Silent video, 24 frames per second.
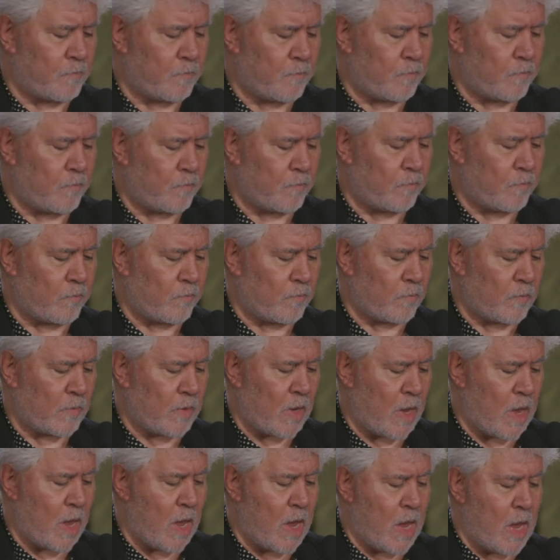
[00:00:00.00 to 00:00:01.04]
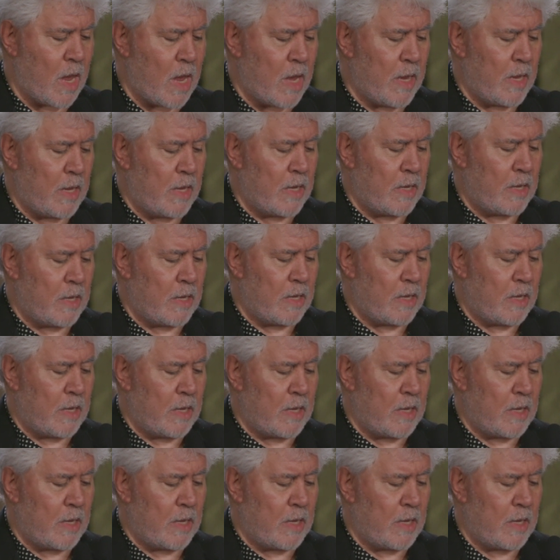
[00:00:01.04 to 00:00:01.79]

Nobody speaks.